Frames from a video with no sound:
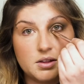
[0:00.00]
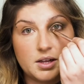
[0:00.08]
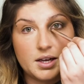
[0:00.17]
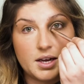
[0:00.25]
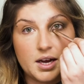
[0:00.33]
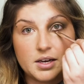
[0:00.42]

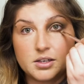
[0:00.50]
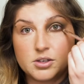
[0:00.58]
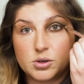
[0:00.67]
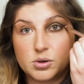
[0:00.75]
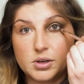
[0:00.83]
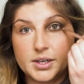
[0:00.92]
like
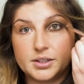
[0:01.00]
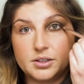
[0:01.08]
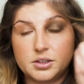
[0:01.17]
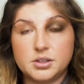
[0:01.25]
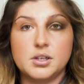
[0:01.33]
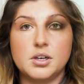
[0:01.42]

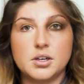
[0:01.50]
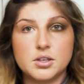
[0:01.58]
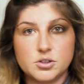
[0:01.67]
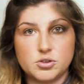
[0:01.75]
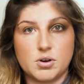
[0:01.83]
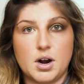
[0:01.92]
editorial
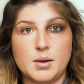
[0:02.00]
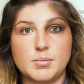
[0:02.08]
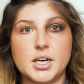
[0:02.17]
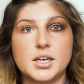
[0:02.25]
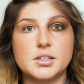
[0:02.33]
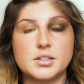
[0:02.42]

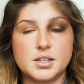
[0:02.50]
drama